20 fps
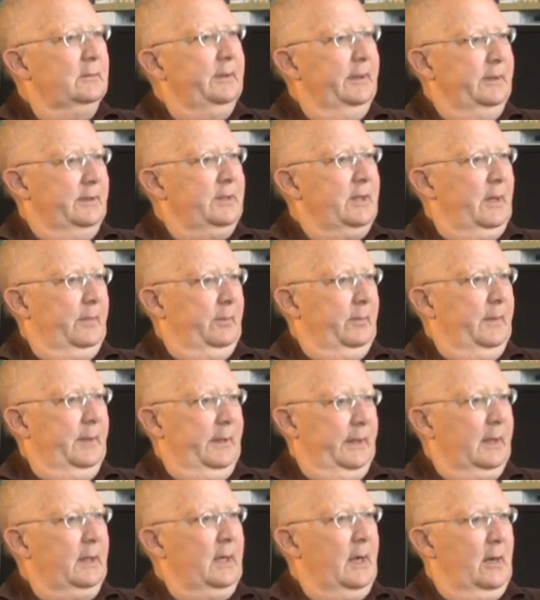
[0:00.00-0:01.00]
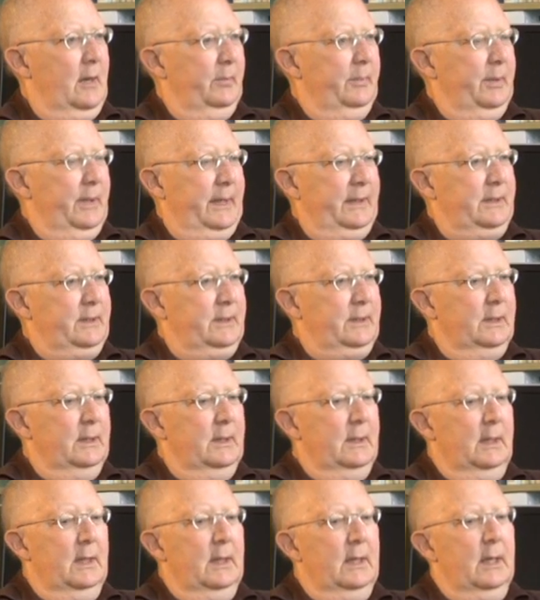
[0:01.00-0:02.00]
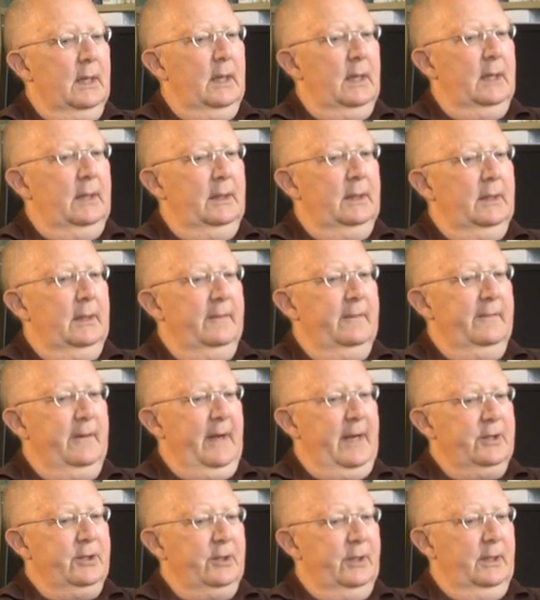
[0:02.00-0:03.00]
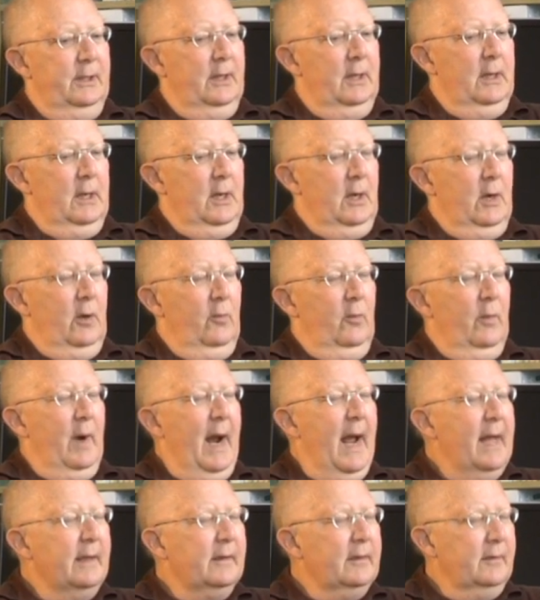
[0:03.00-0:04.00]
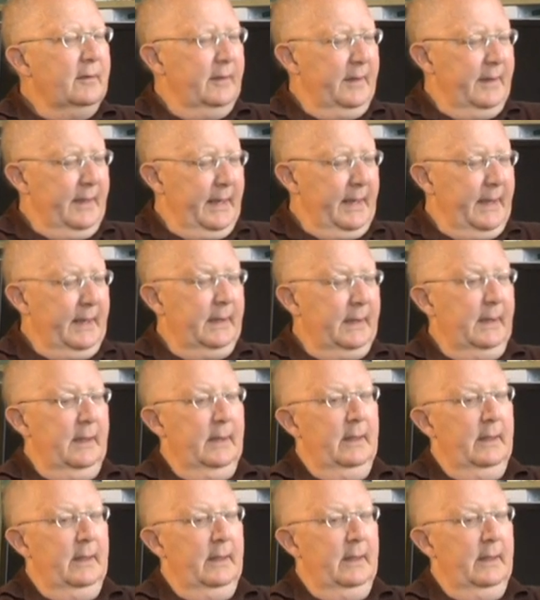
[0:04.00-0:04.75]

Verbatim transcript: in some in a complex uh, fashion rather than